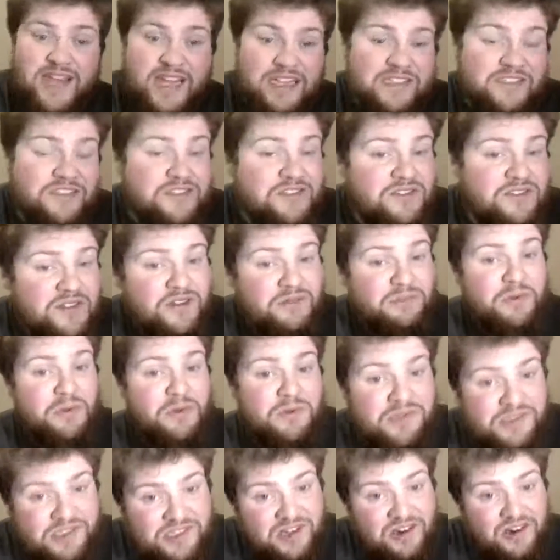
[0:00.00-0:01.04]
Answers on a
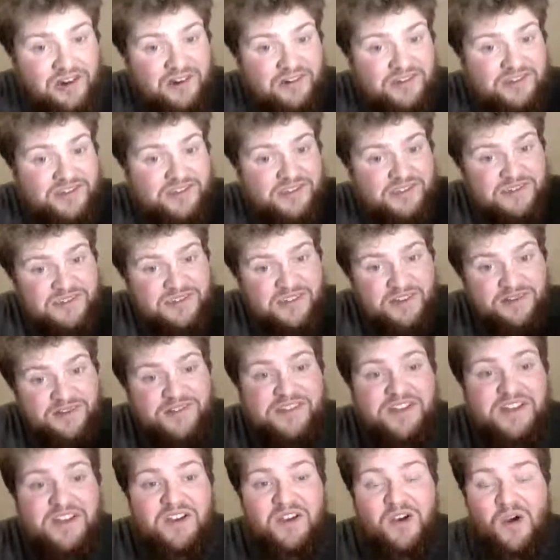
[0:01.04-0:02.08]
postcard
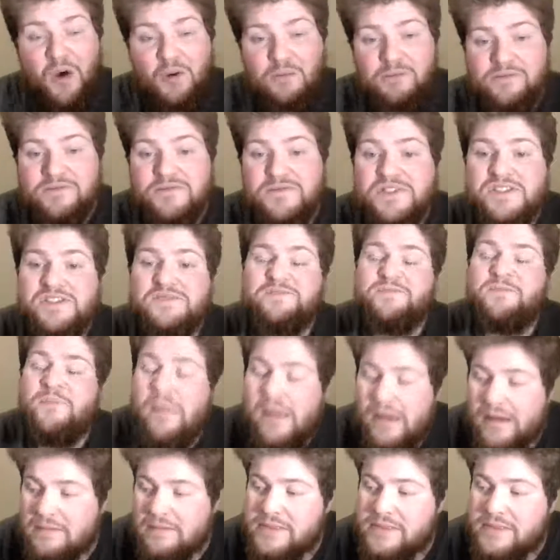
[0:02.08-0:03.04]
down in the comms.